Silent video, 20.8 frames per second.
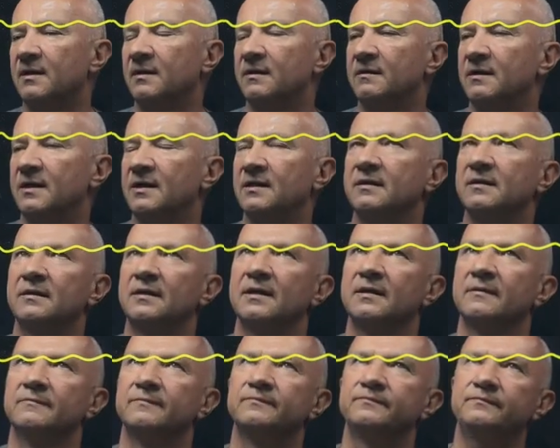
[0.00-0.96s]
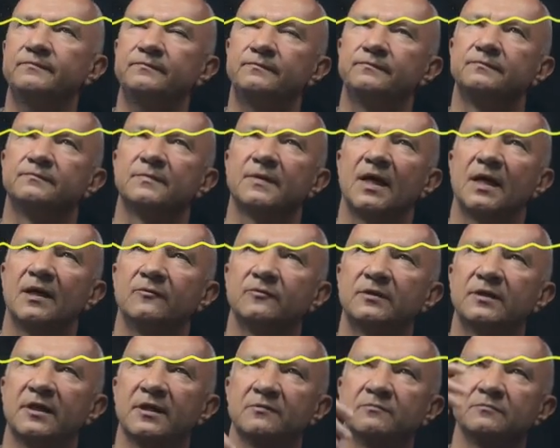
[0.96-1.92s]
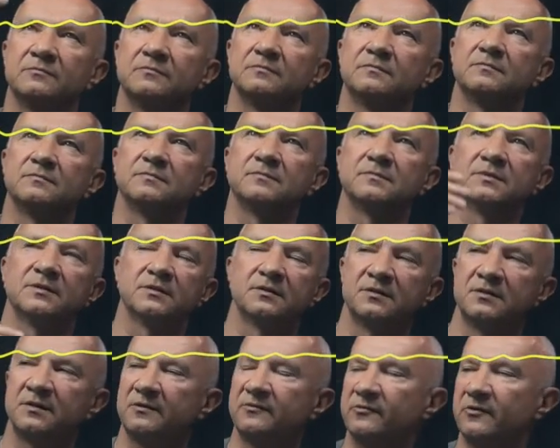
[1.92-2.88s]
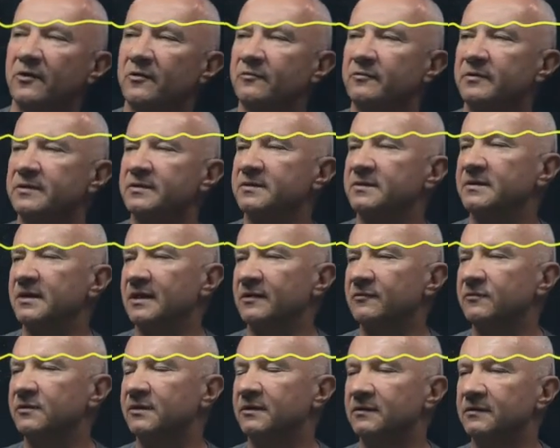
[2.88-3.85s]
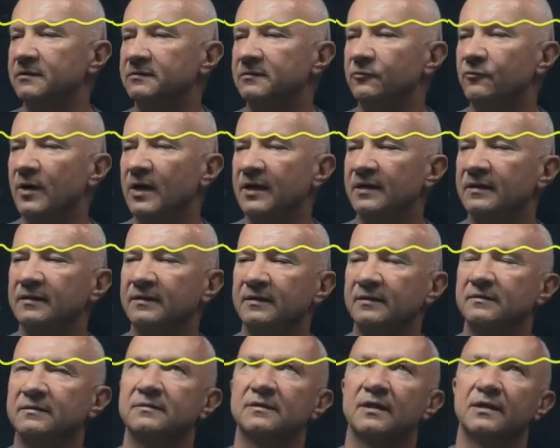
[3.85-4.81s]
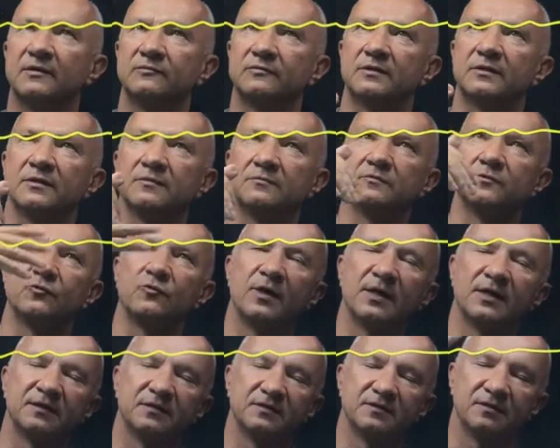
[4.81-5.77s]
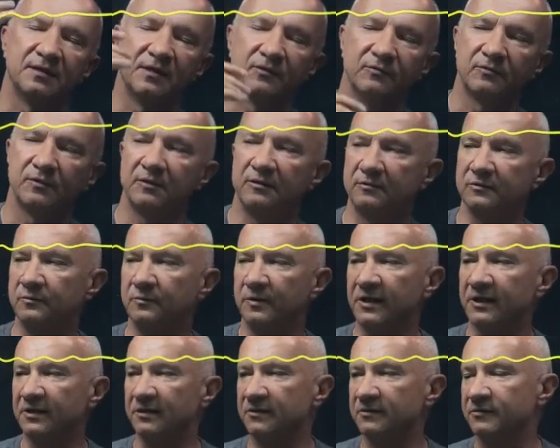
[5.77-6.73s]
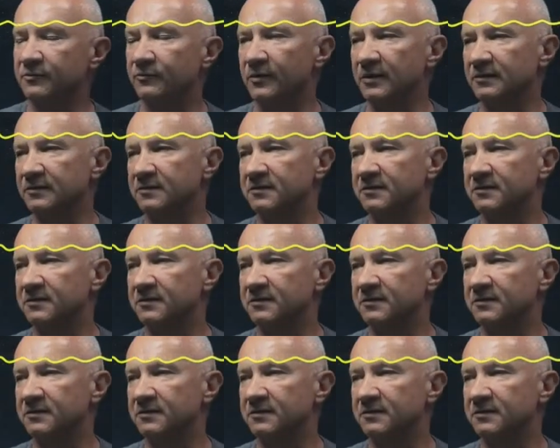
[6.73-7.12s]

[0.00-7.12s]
then outcome 0 is now called 1, and outcome 1 is now called minus 1.